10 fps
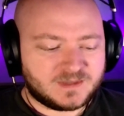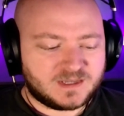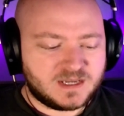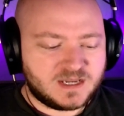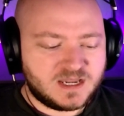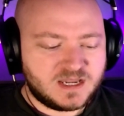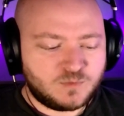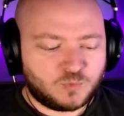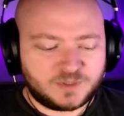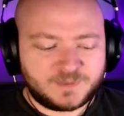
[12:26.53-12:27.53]

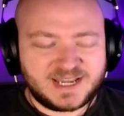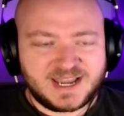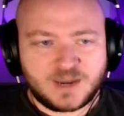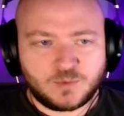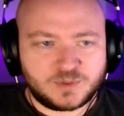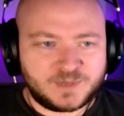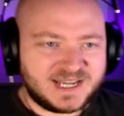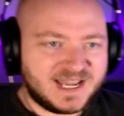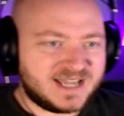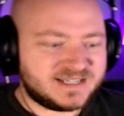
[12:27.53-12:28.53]
And what do we got? What do we
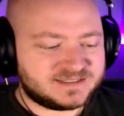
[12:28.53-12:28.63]
got?